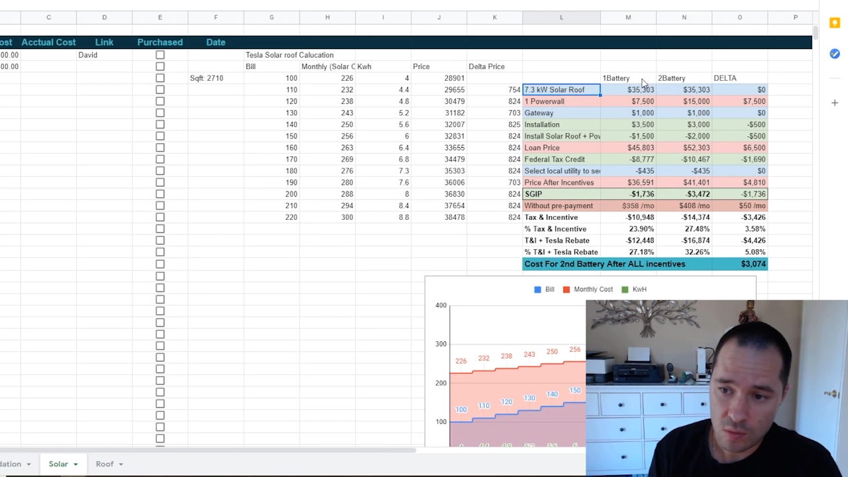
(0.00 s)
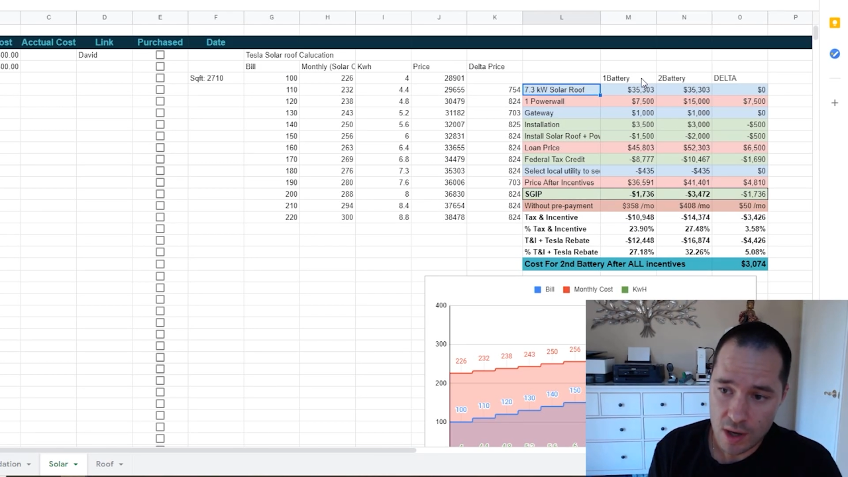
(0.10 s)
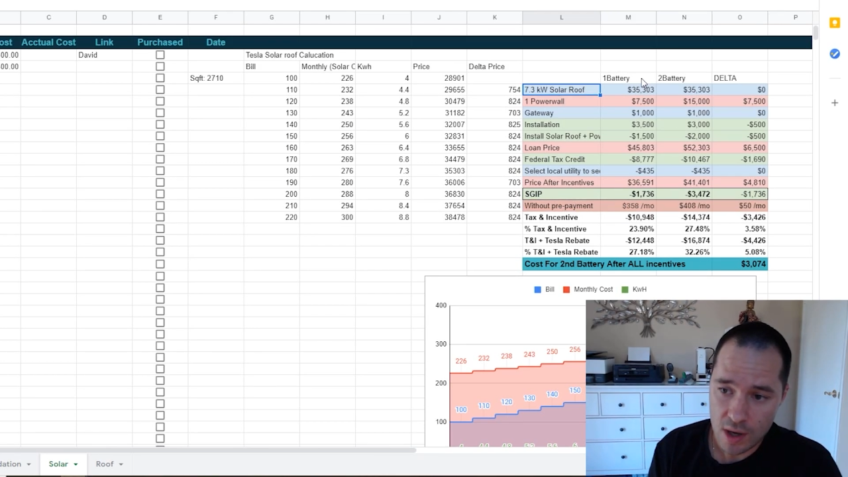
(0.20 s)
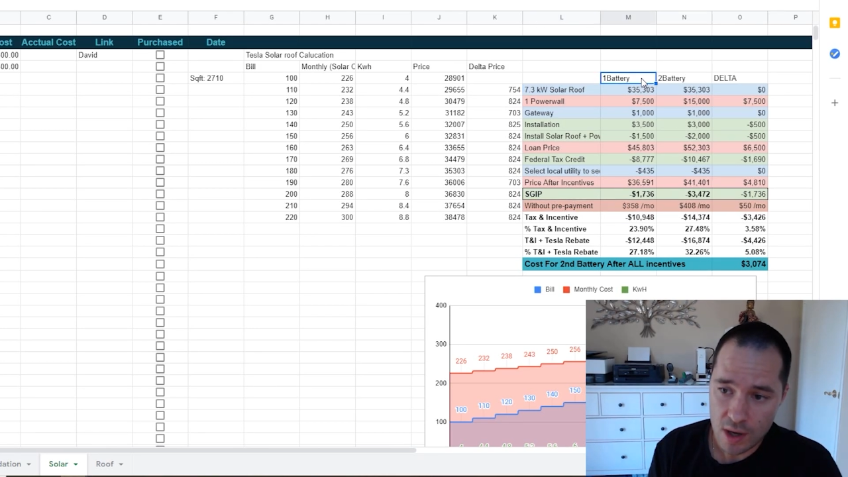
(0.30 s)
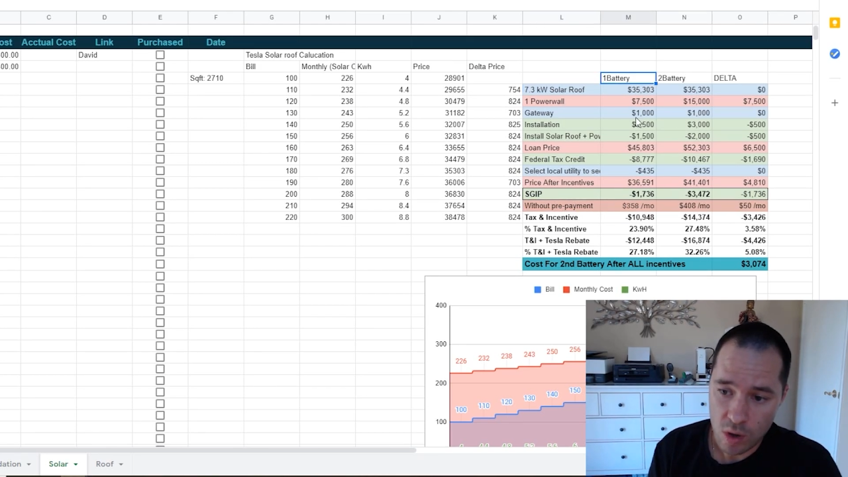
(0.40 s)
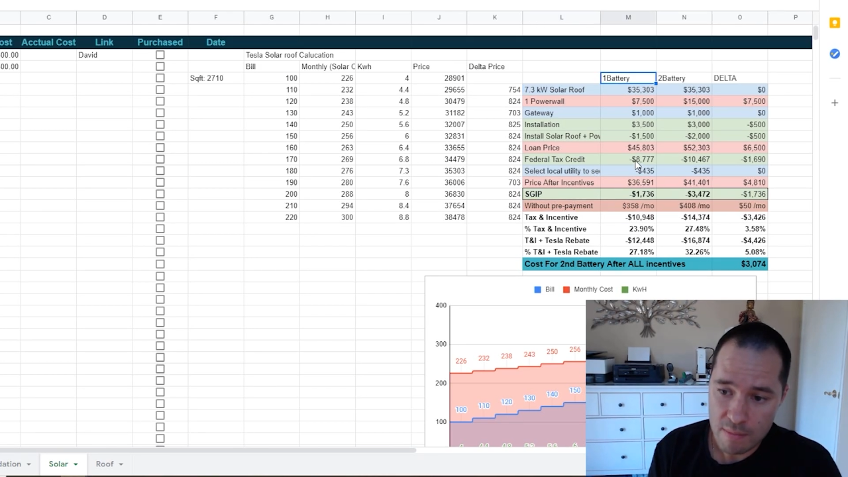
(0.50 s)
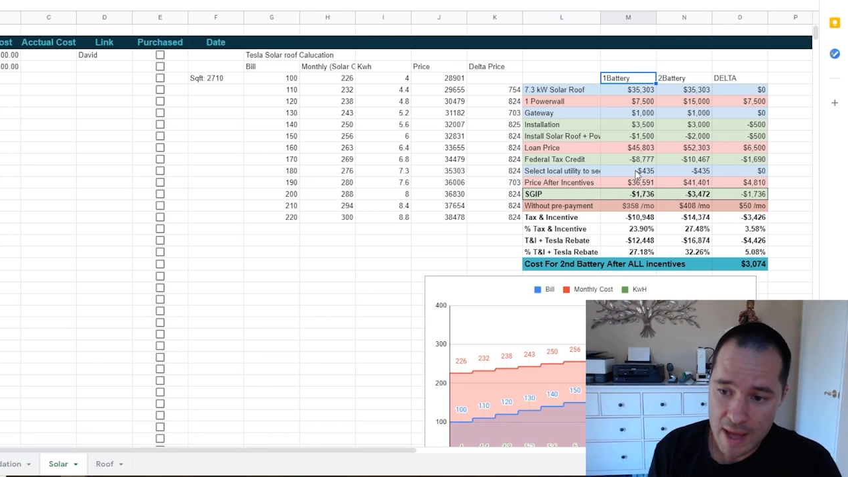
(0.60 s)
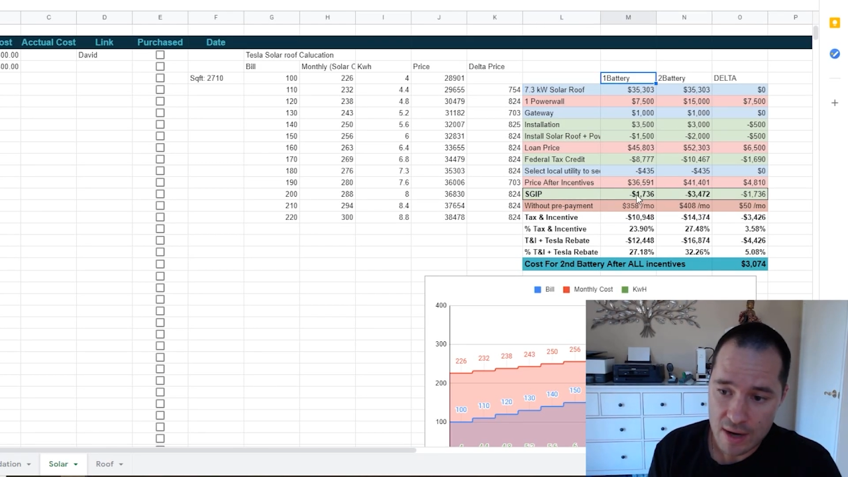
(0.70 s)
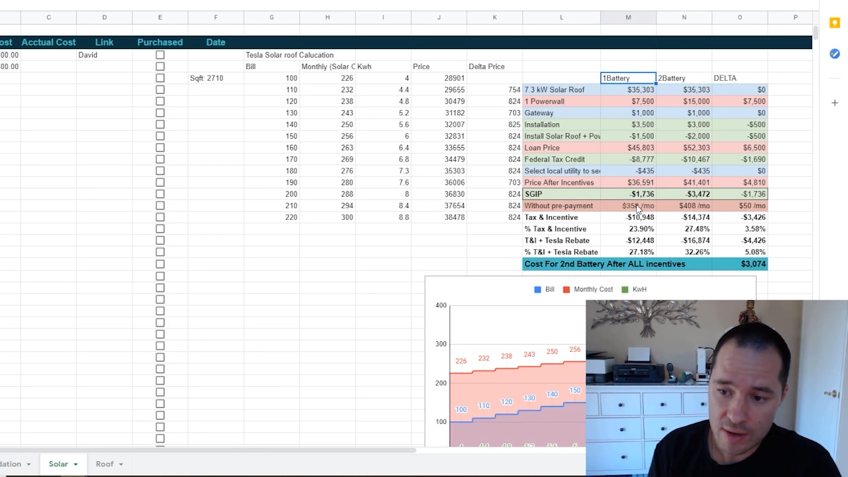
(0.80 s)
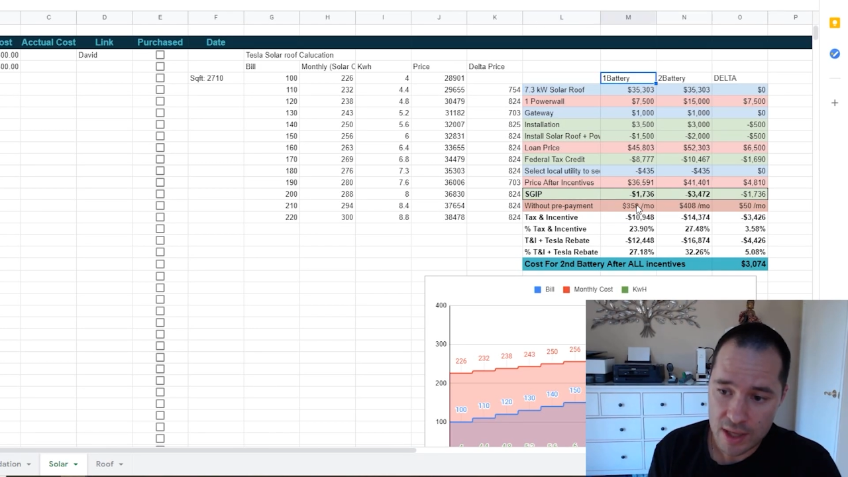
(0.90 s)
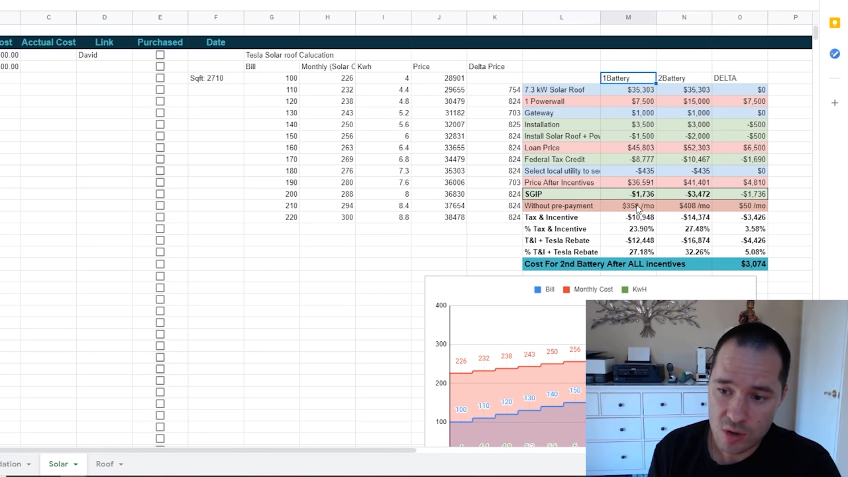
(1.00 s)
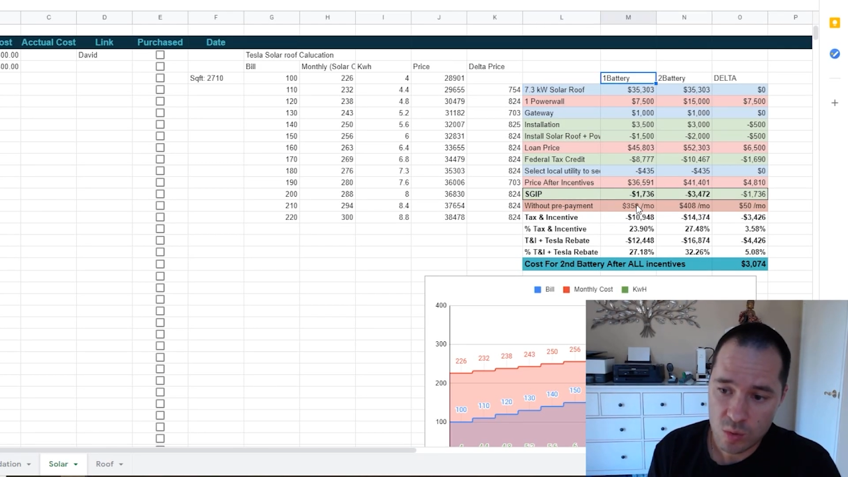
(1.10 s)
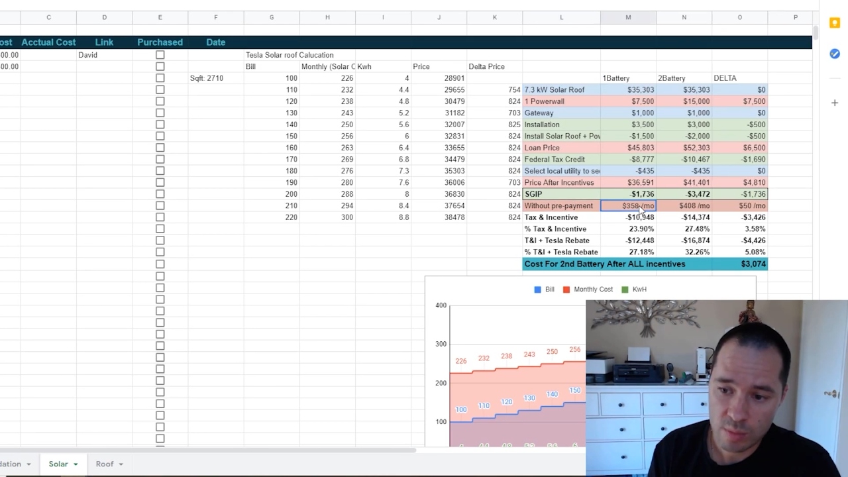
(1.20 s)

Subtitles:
kilowatt and 1 battery,